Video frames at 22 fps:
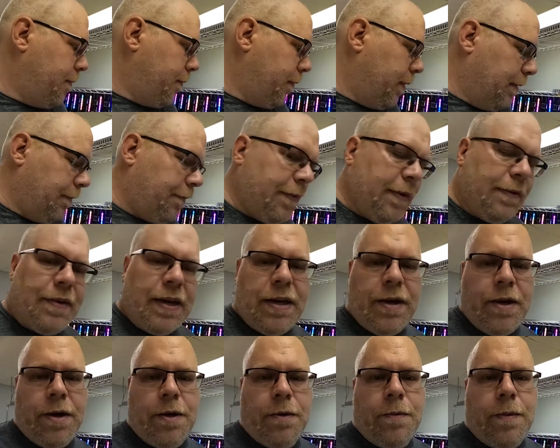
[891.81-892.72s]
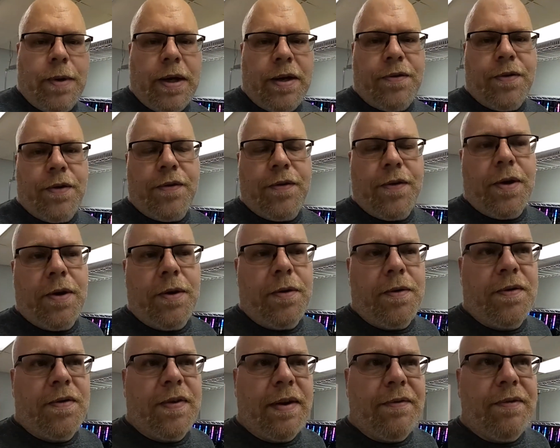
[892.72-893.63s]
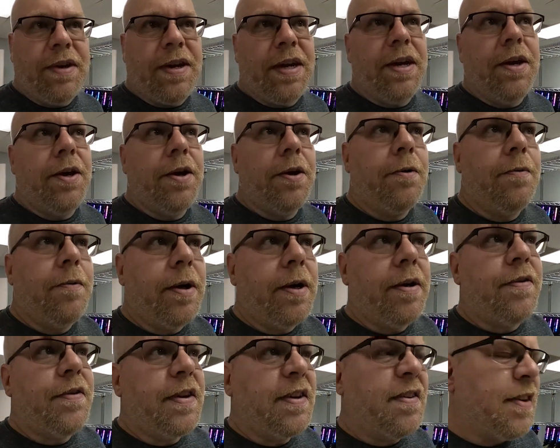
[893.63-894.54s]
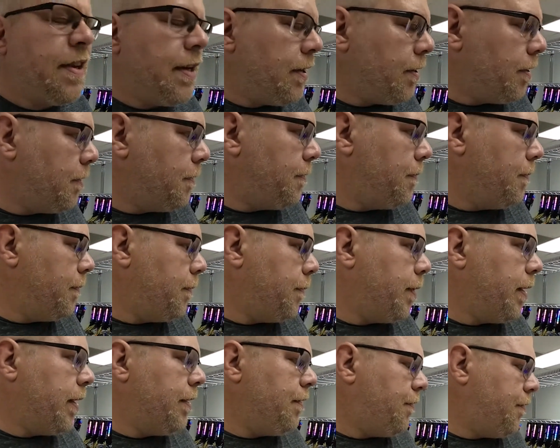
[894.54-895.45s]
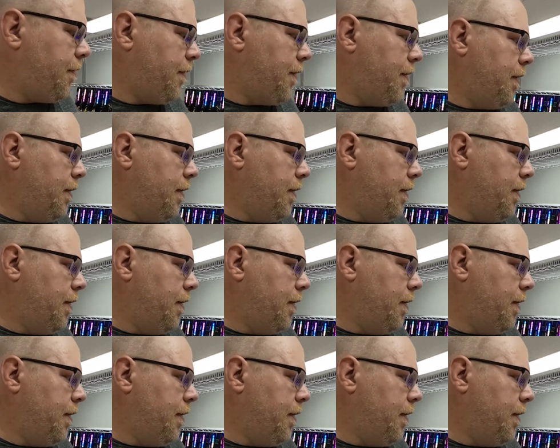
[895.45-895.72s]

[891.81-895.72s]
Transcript: what, 1500 watts or so, 1700 watts, 1600 watts